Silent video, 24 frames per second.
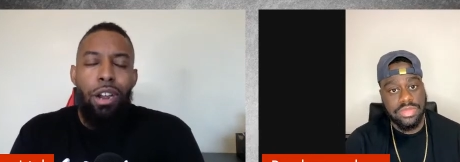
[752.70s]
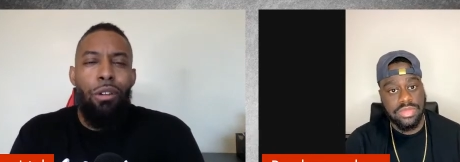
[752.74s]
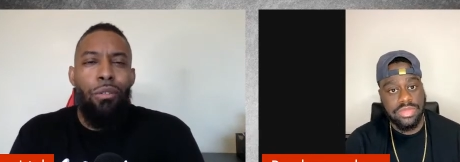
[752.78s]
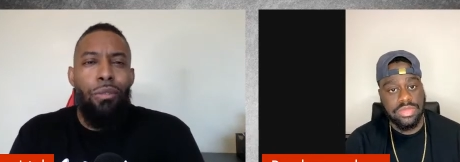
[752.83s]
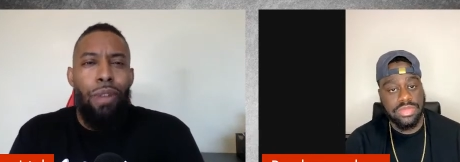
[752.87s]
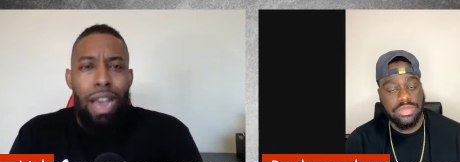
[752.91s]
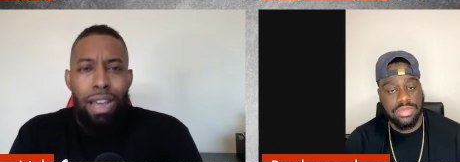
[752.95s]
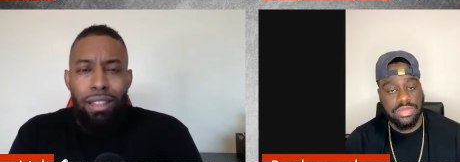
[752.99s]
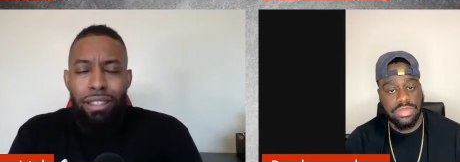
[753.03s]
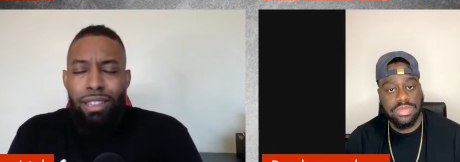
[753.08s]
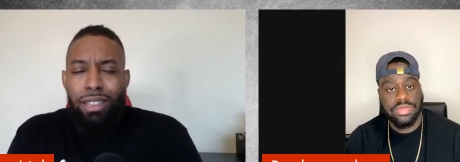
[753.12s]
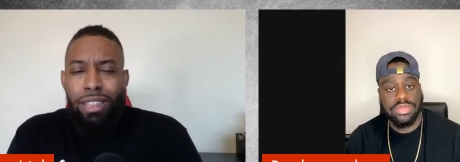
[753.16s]

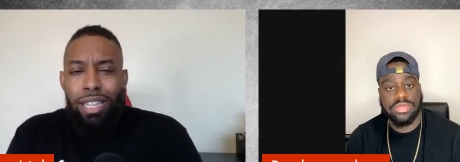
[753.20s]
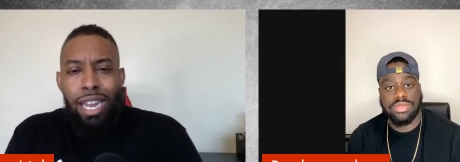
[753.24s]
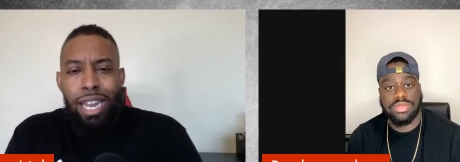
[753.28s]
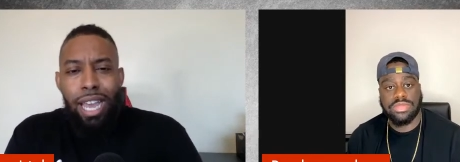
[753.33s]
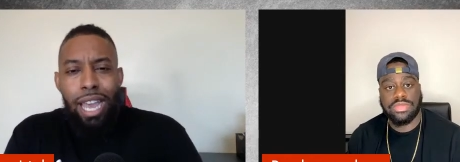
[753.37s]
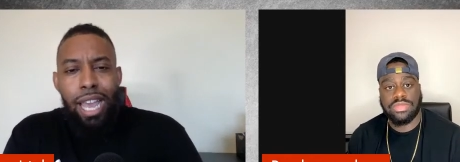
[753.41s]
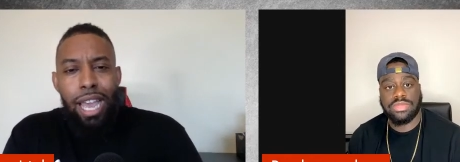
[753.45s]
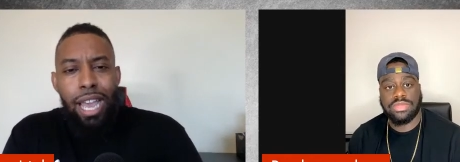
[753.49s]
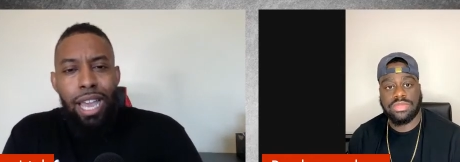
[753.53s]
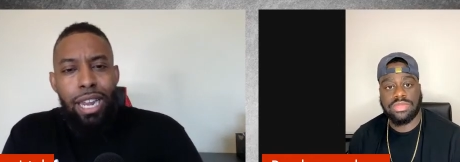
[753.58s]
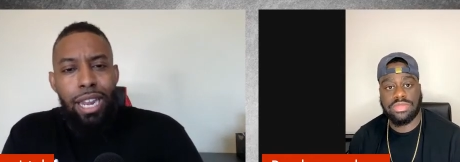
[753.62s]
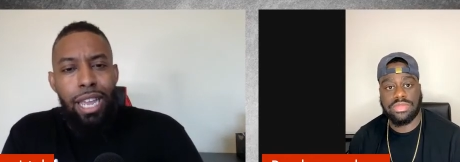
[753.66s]
Speaker 1: rather than a
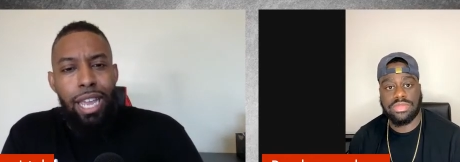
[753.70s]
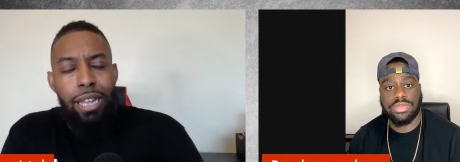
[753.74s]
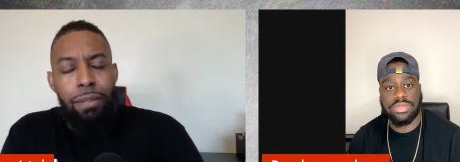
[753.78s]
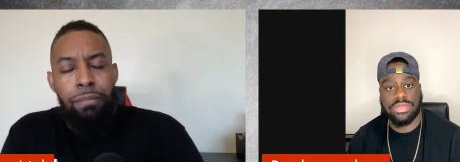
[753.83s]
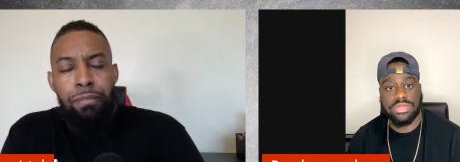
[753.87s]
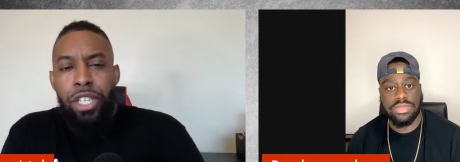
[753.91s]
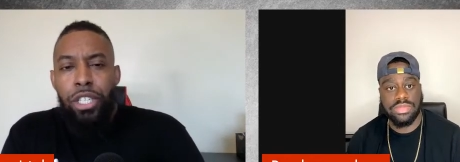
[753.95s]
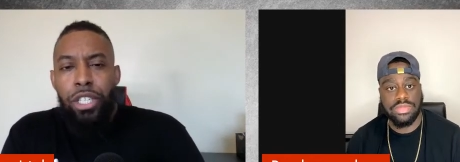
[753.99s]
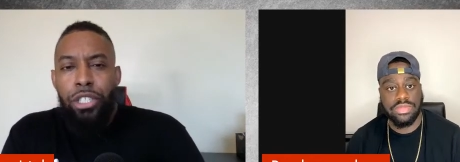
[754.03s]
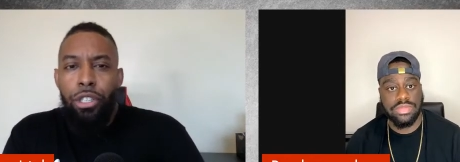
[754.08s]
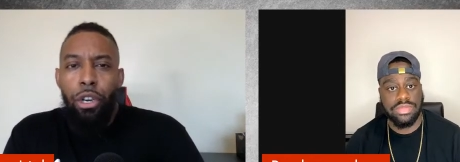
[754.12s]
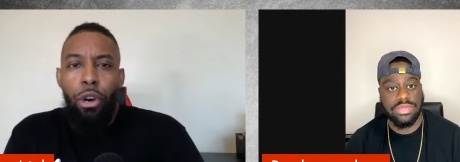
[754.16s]
headache.
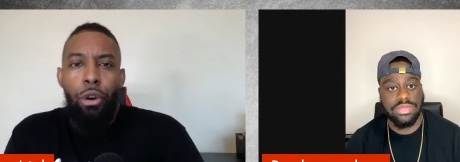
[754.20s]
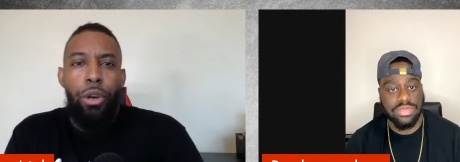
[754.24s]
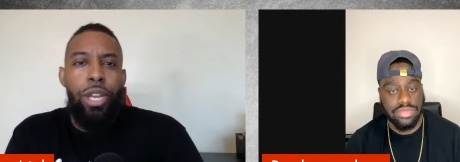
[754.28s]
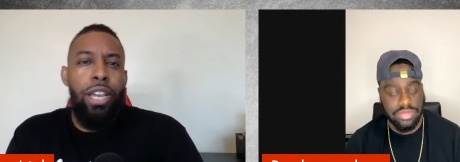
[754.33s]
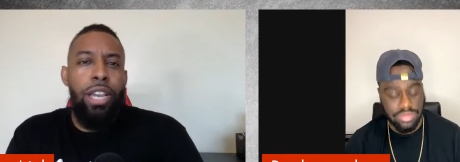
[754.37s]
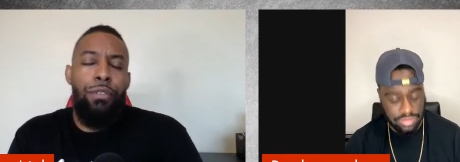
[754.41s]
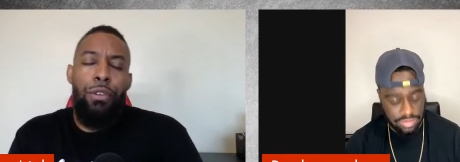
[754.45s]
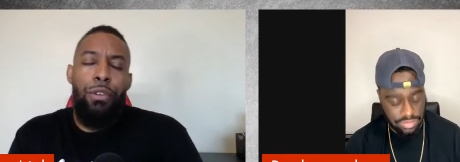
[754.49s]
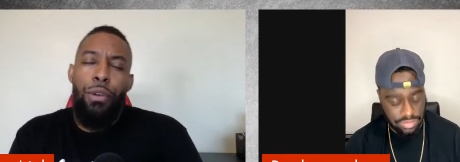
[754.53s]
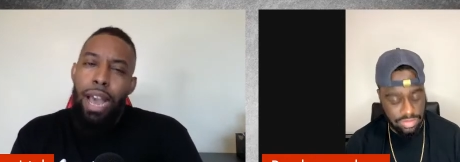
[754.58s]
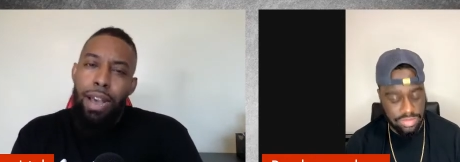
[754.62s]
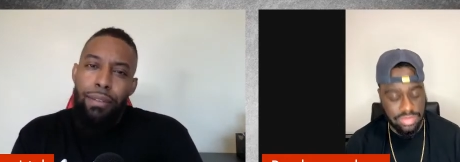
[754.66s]
So
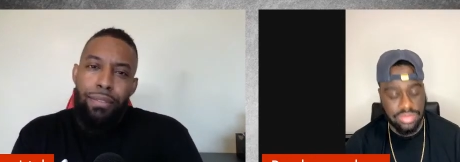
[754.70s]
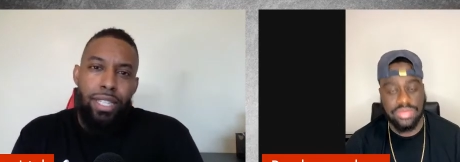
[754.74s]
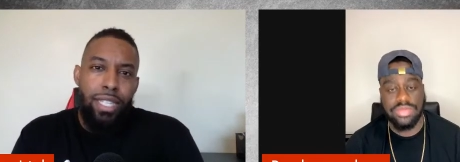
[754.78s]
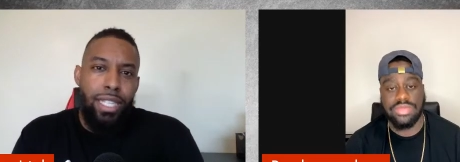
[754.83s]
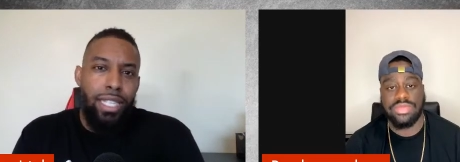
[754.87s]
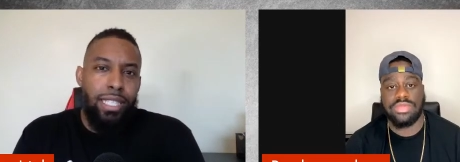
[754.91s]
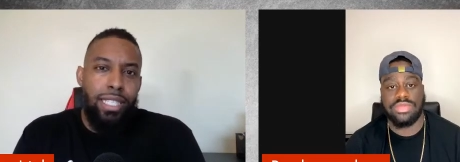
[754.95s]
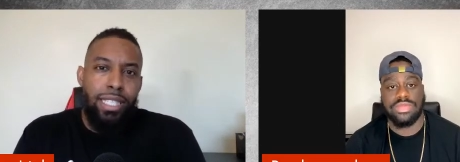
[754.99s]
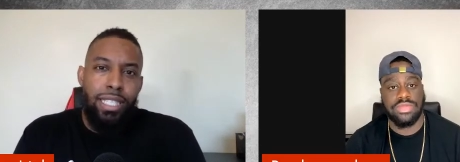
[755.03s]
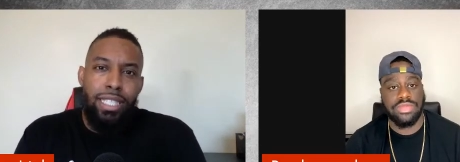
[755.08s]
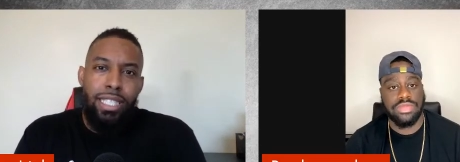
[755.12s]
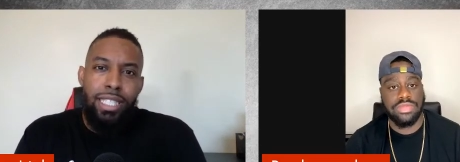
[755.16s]
if you haven't
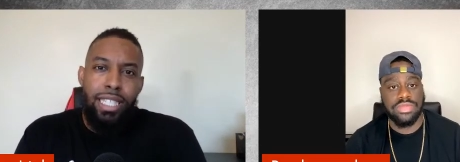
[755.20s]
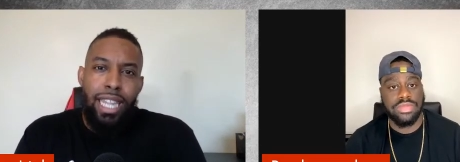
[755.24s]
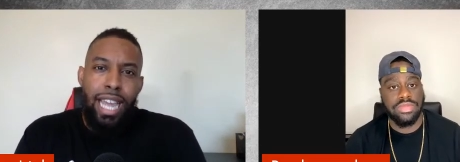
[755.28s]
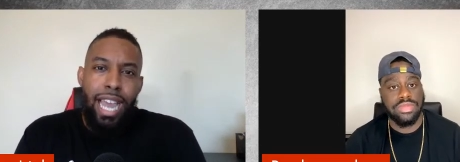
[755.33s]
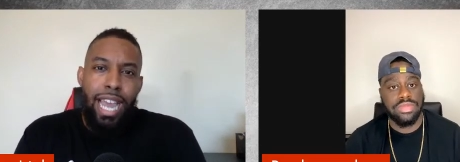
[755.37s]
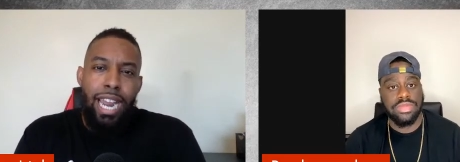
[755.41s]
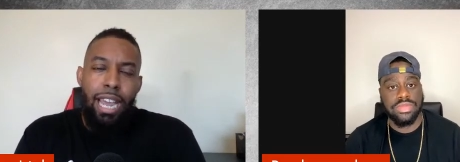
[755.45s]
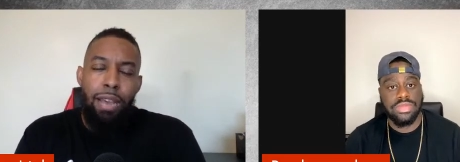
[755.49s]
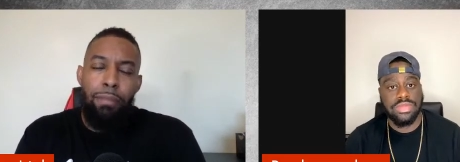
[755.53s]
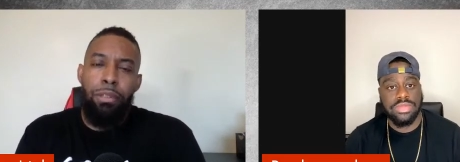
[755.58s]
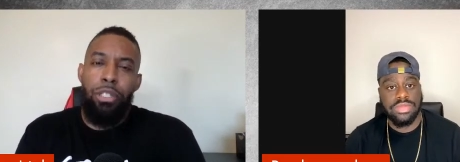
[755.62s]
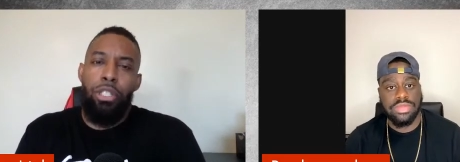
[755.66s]
listened to
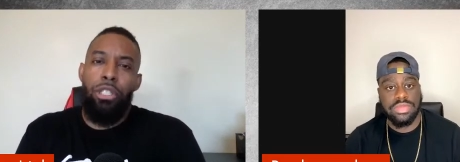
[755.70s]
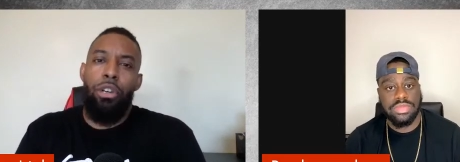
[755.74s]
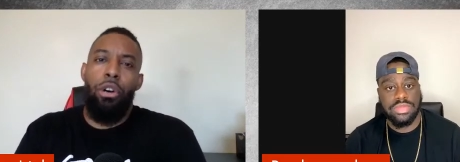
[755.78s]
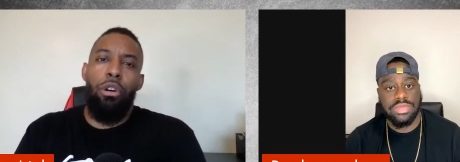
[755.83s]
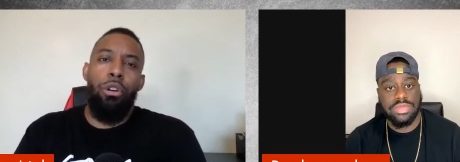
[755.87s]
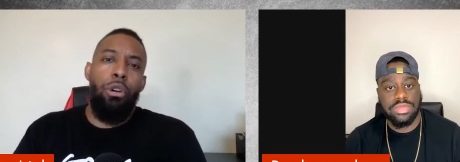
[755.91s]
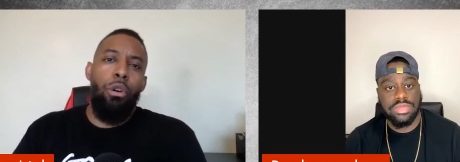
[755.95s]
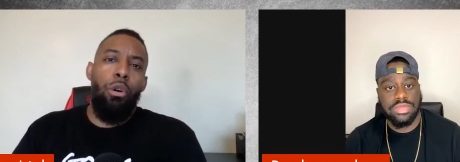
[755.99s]
that episode,